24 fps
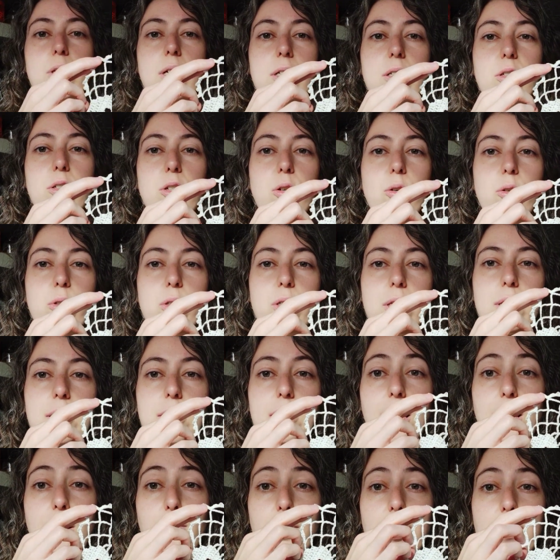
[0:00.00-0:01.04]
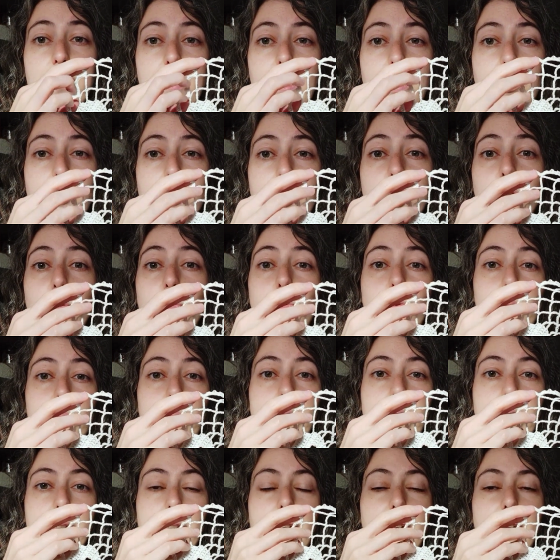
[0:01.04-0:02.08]
are not scary, they're
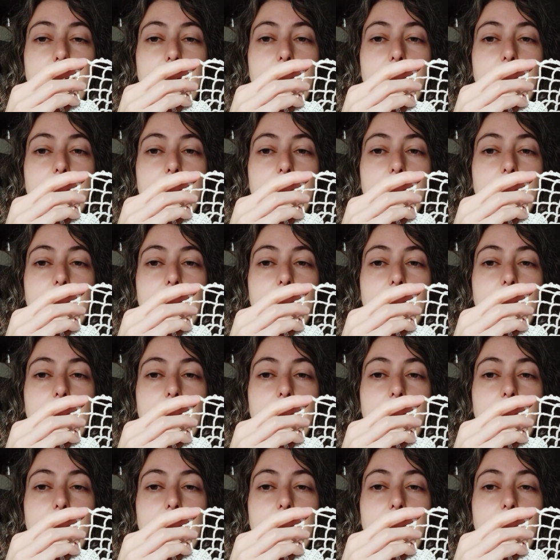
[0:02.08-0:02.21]
adorable,